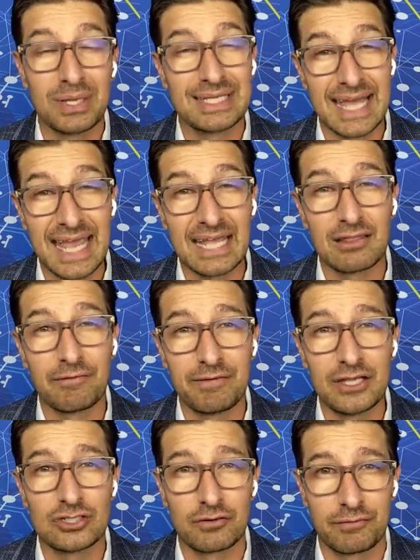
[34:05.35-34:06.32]
We take the
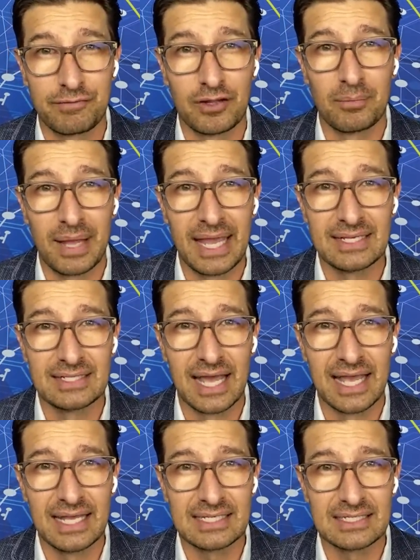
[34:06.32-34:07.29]
feature film Eight
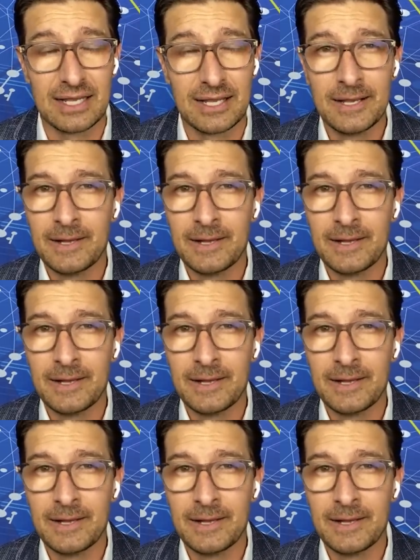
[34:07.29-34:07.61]
Days.